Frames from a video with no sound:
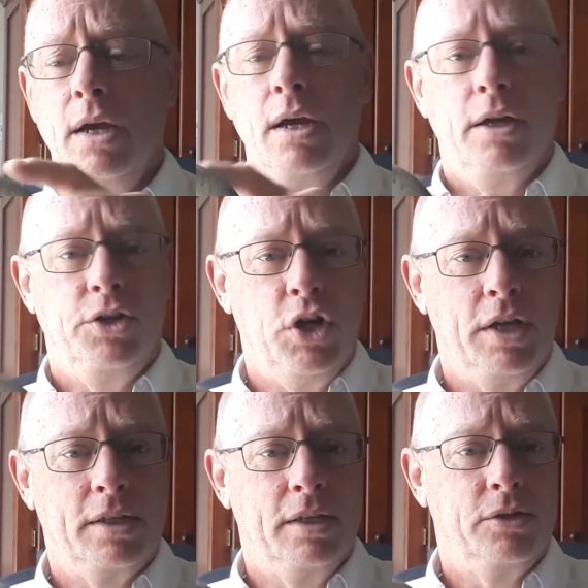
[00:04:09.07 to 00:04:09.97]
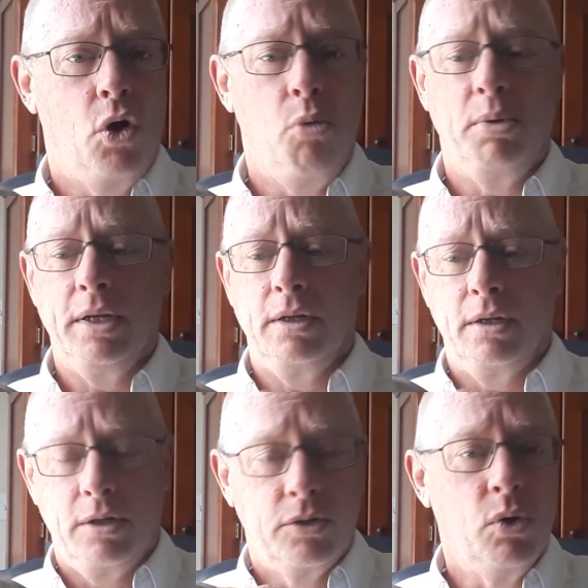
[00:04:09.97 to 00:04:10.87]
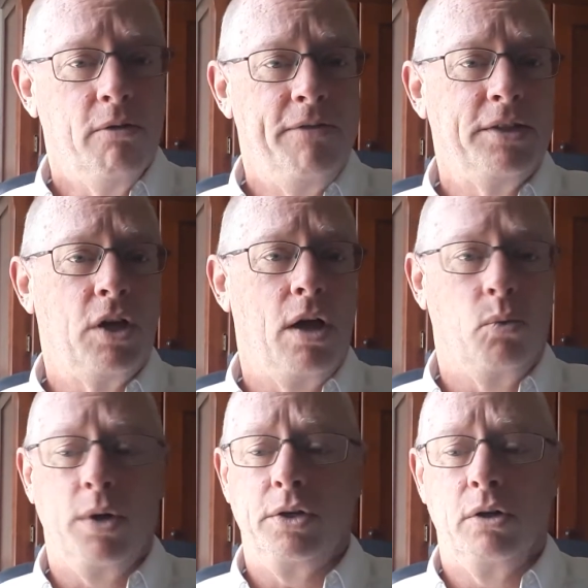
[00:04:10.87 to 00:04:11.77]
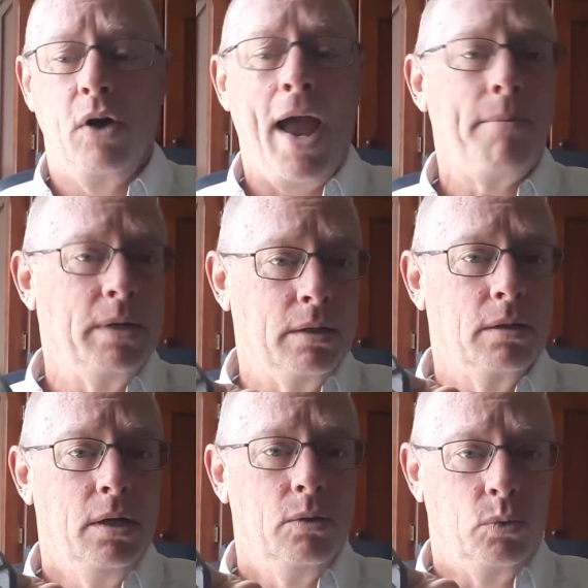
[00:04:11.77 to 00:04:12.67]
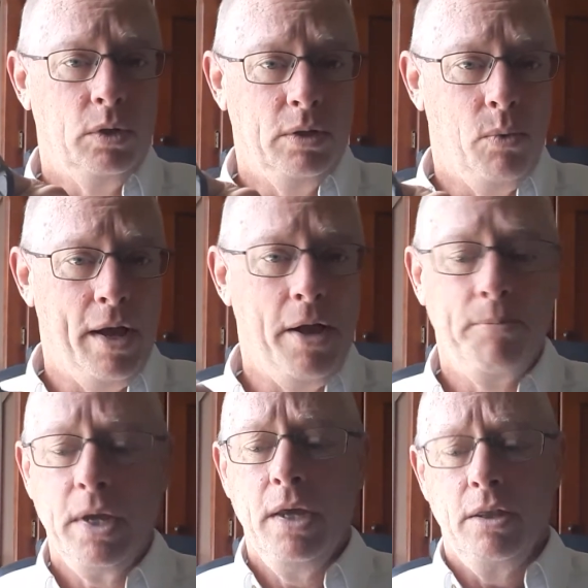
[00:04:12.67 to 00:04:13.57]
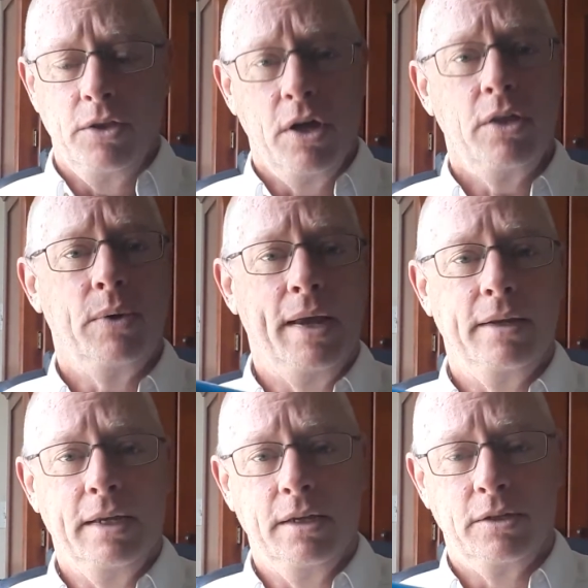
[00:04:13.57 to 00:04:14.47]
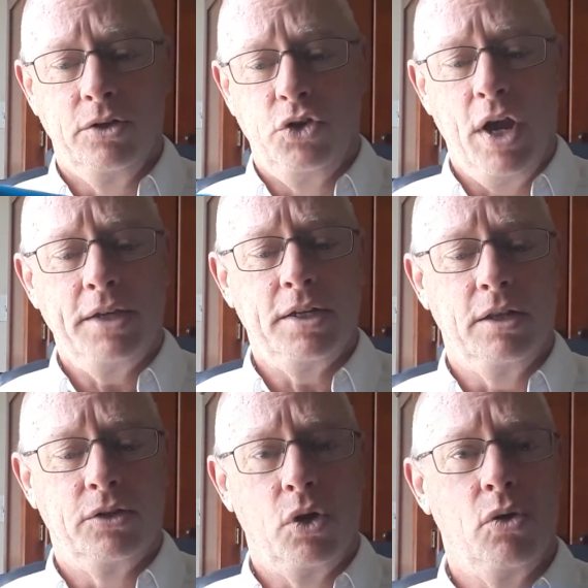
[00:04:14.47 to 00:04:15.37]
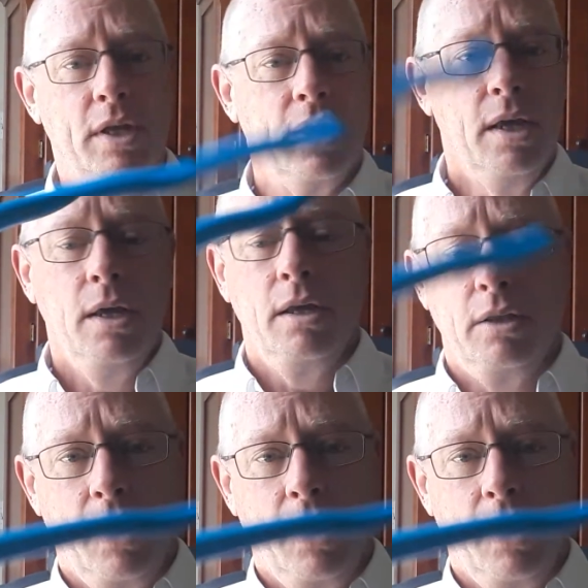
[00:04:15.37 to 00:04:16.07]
adjust this opening so it fits on what you're grabbing really well. The other end is adjust it so that your